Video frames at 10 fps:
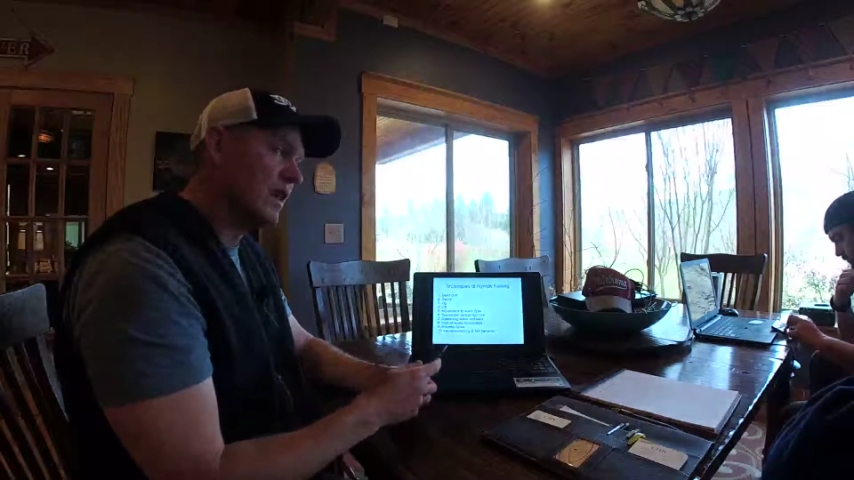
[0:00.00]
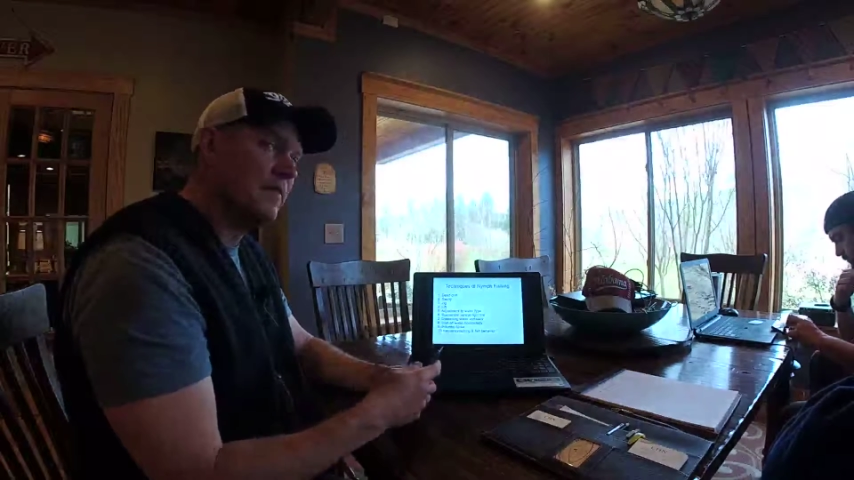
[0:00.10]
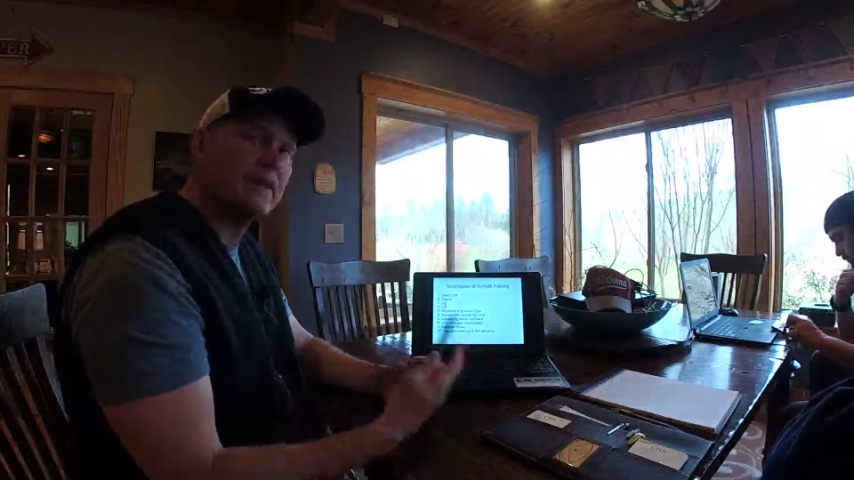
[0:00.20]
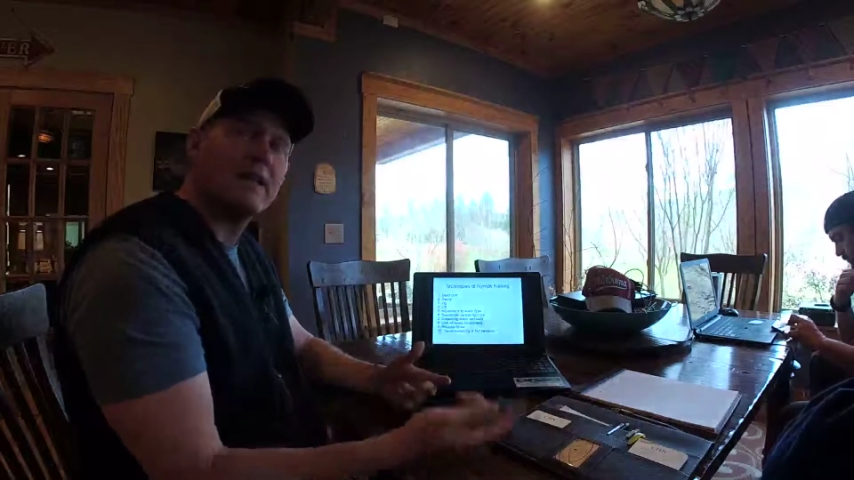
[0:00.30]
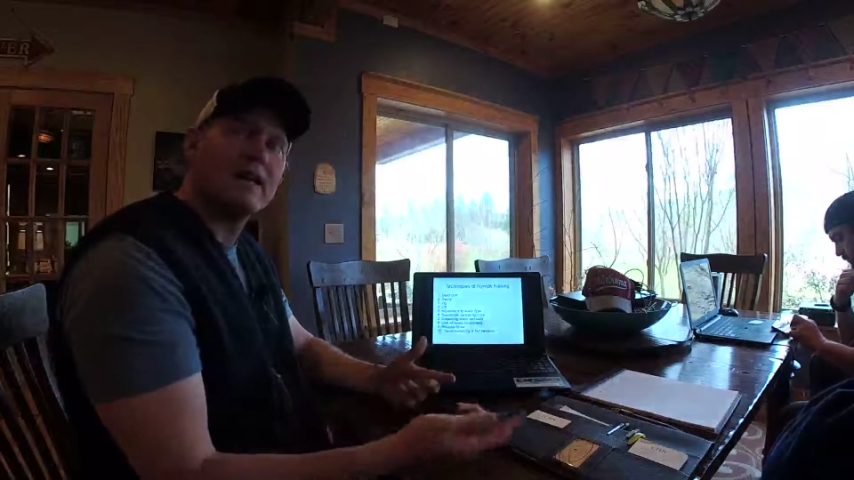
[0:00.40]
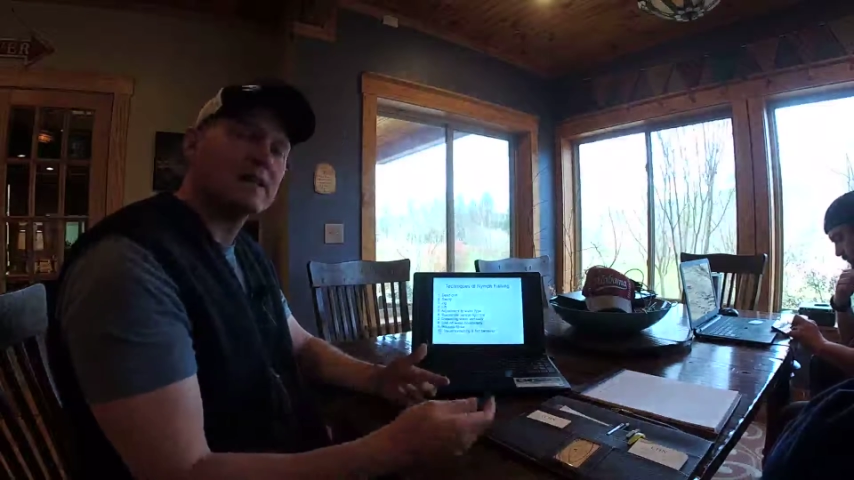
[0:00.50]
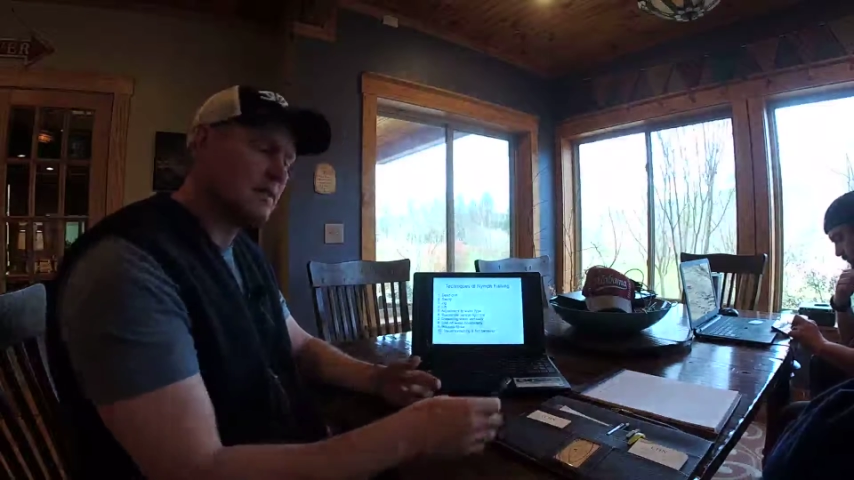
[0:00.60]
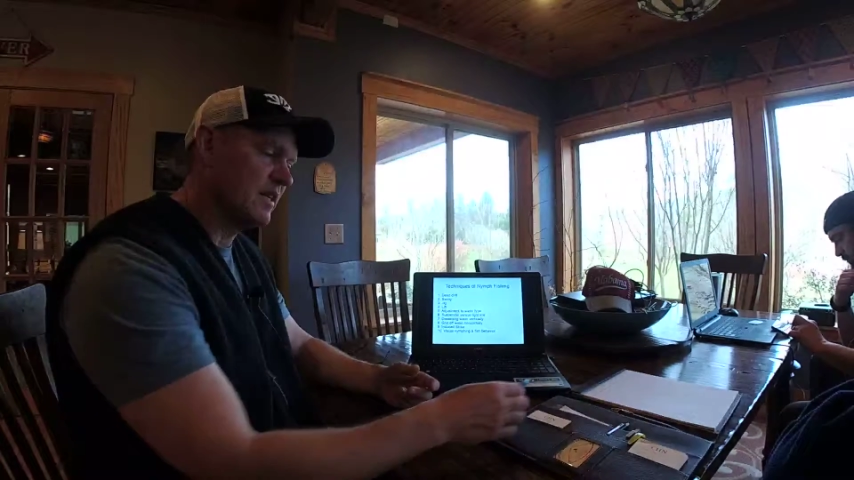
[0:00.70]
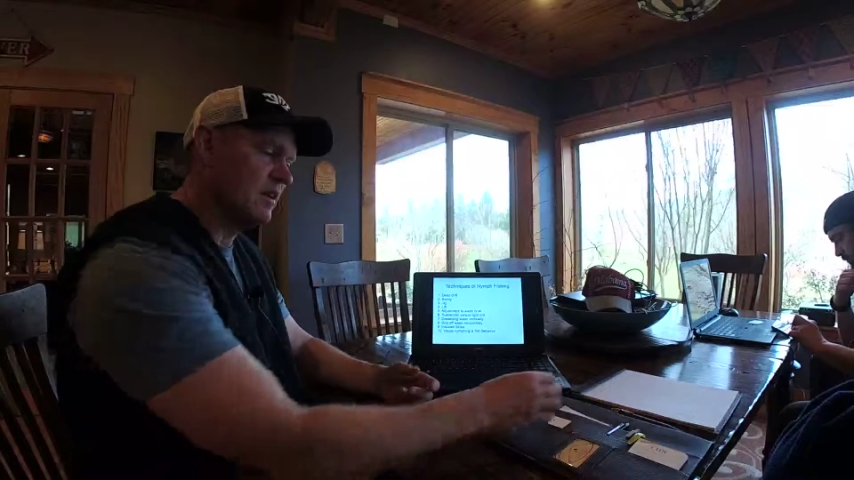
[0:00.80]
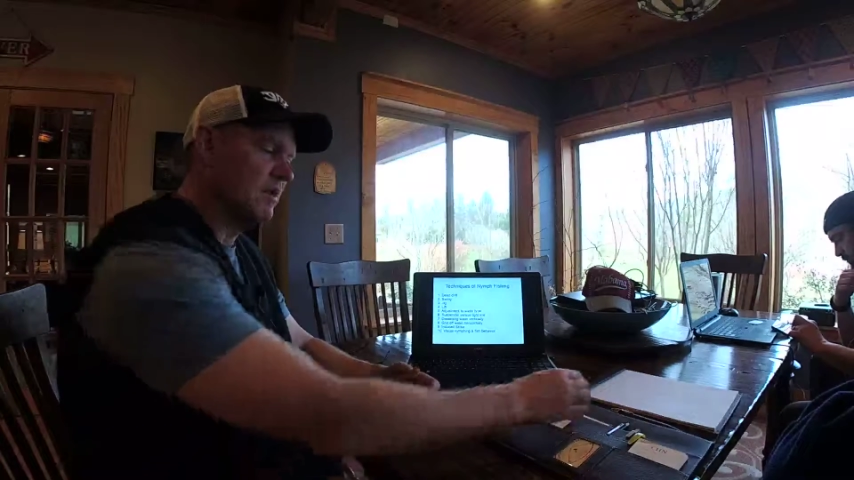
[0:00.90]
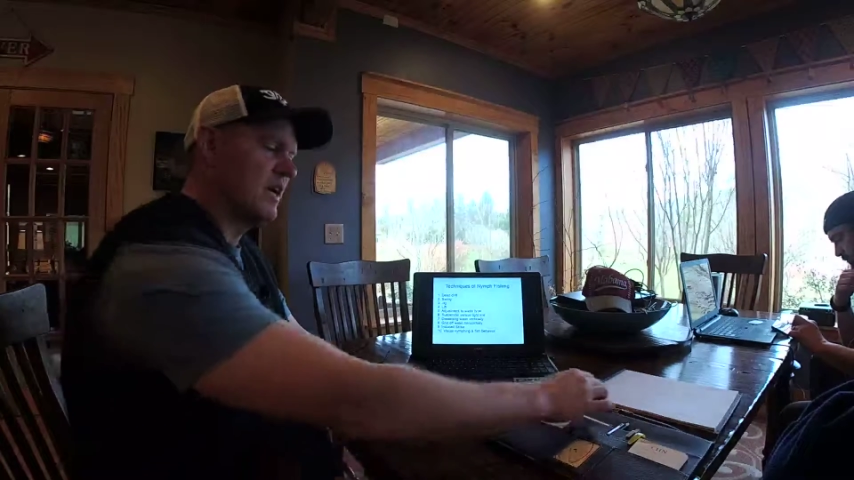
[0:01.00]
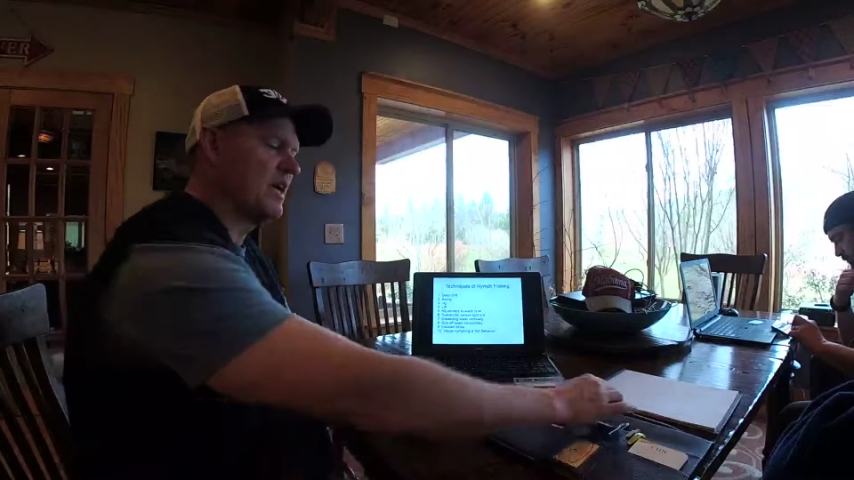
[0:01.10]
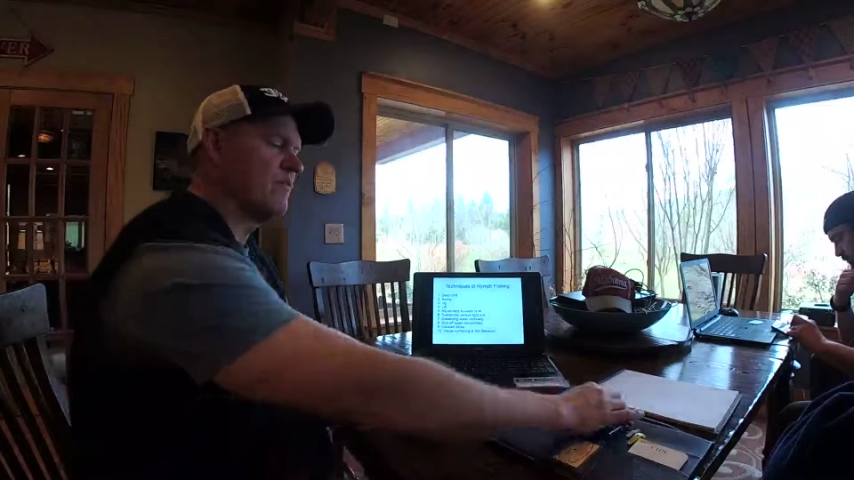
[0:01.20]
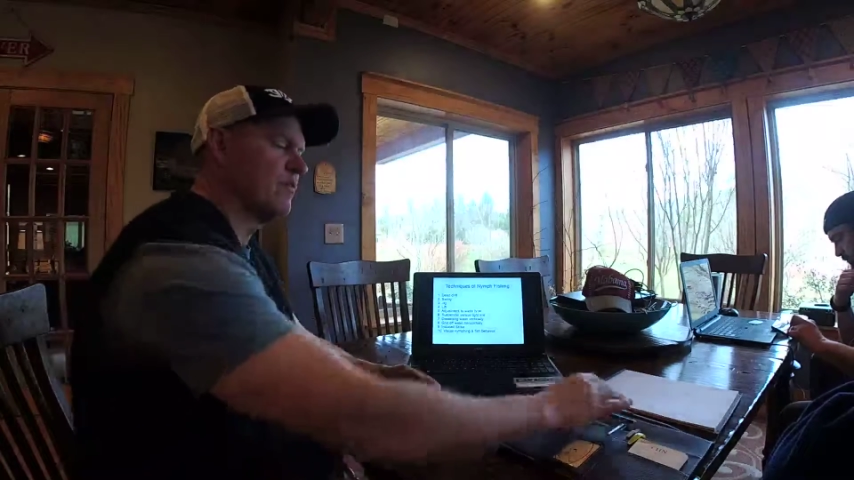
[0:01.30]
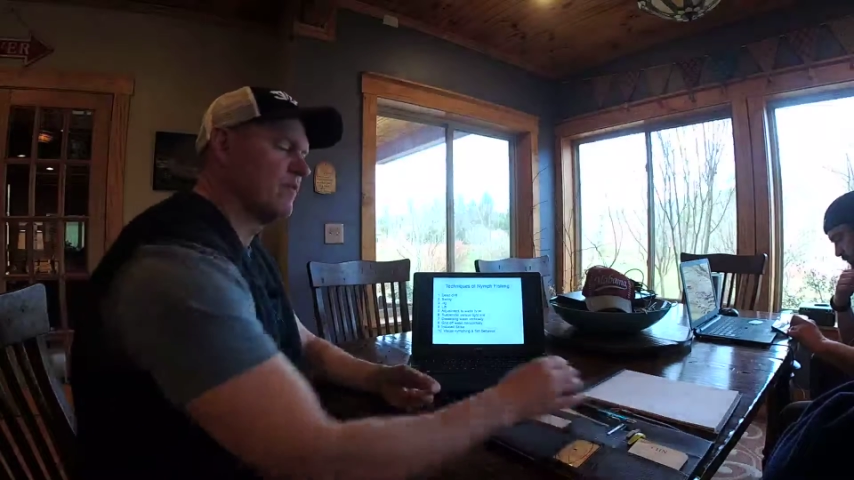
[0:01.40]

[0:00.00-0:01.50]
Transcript: And then I can see the behavior